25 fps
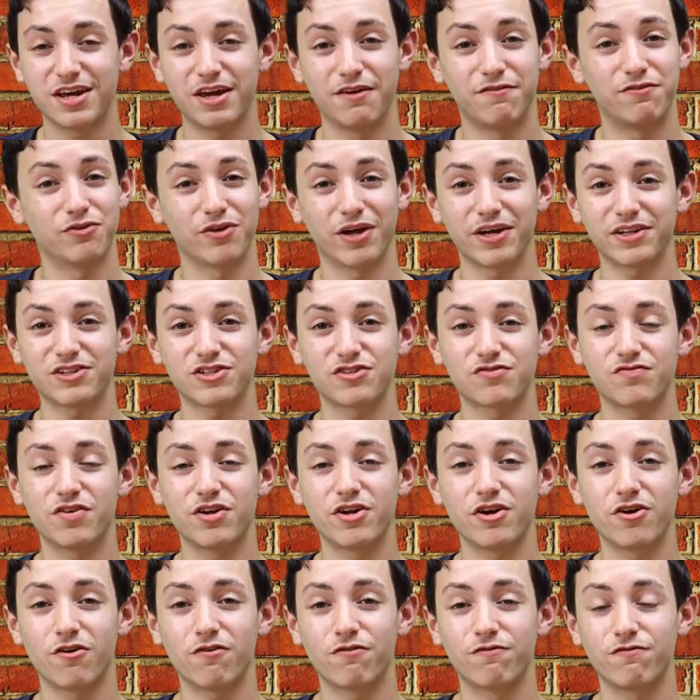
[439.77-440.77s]
If you like this
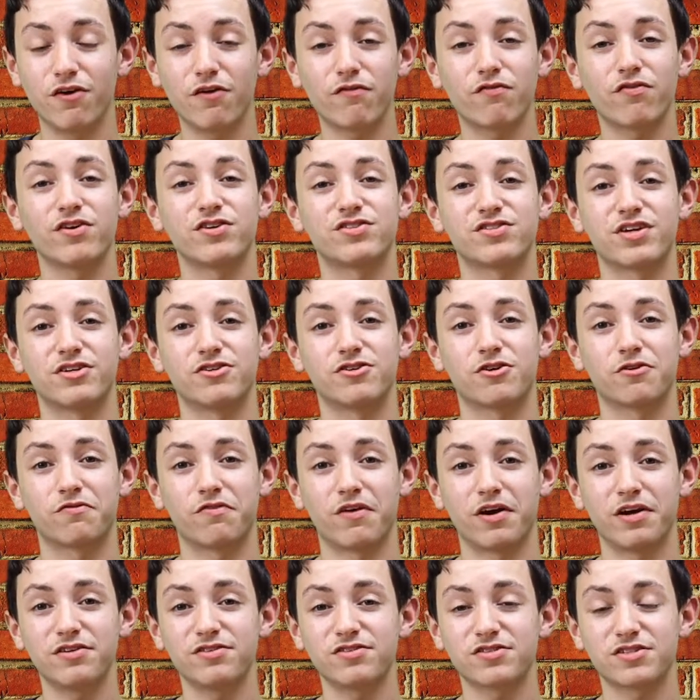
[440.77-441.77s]
video, feel free to send to your
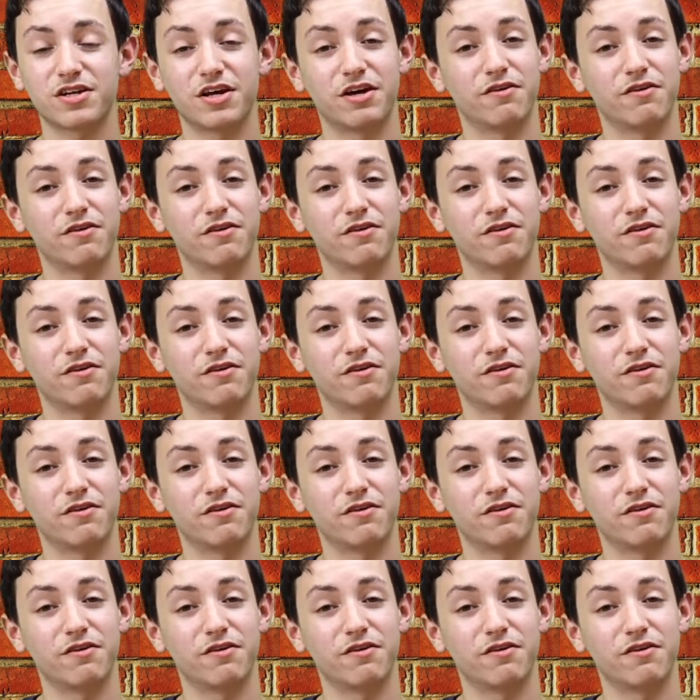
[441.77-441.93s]
friends.